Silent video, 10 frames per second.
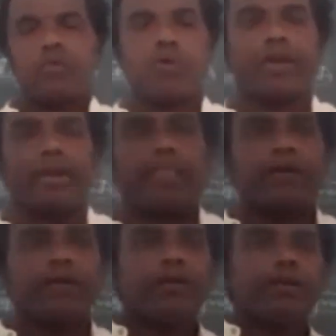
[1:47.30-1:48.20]
Okay,
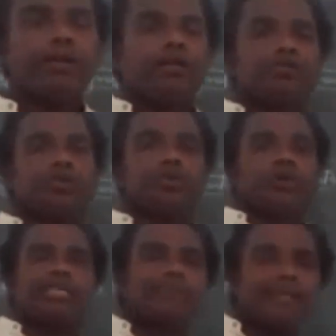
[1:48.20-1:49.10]

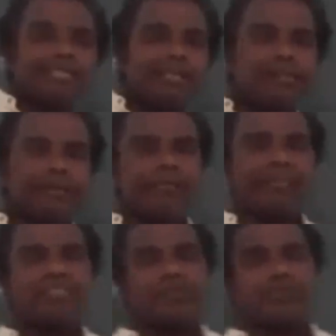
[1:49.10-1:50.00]
so respiratory
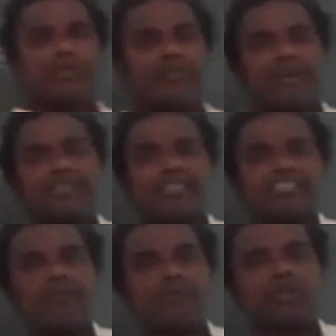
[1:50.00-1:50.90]
pigments. So today we are
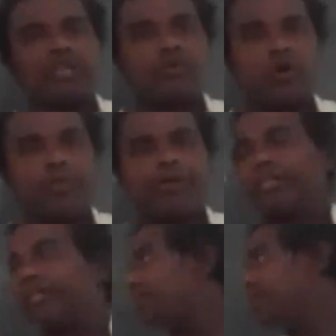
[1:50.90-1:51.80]
discussing about the new topic
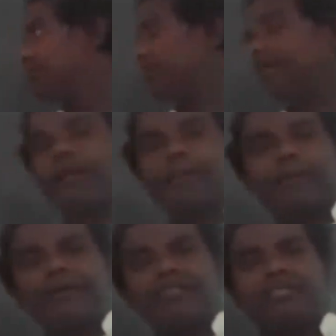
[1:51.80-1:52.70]
that is respiratory
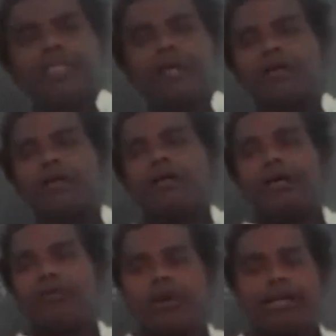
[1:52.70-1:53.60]
pigments.
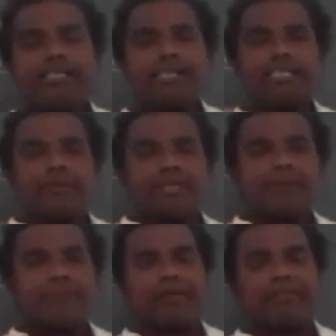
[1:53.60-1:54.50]
What is
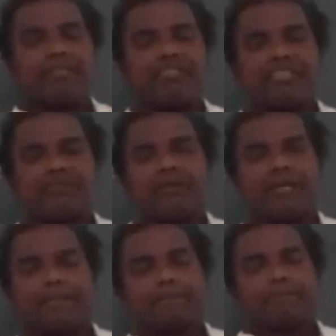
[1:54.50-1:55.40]
respiratory pigments? Nothing
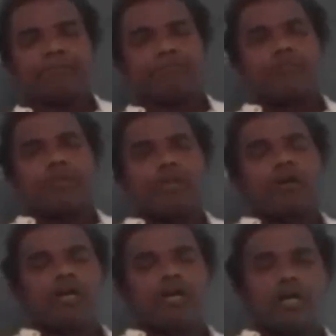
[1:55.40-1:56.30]
but
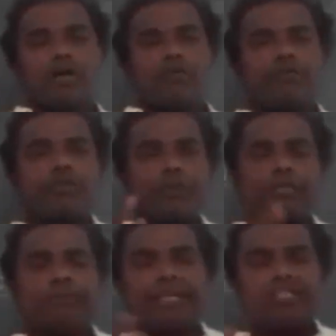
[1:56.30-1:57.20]
which
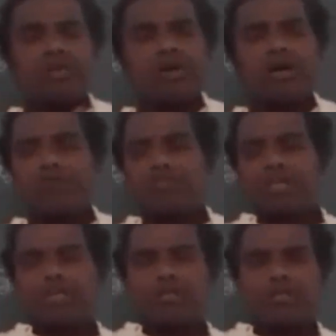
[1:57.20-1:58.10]
pigments are
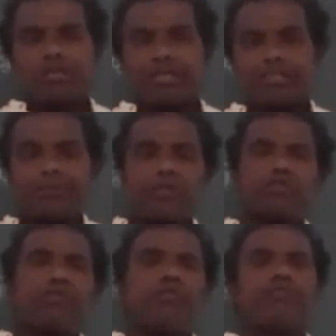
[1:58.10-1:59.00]
which are
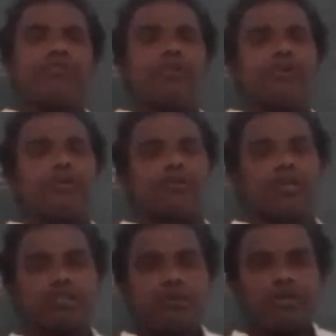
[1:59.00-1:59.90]
responsible for
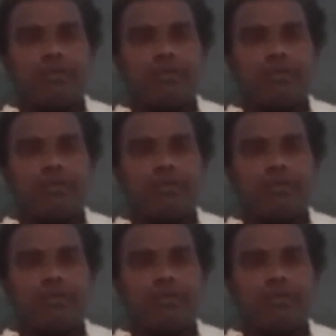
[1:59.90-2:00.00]
transport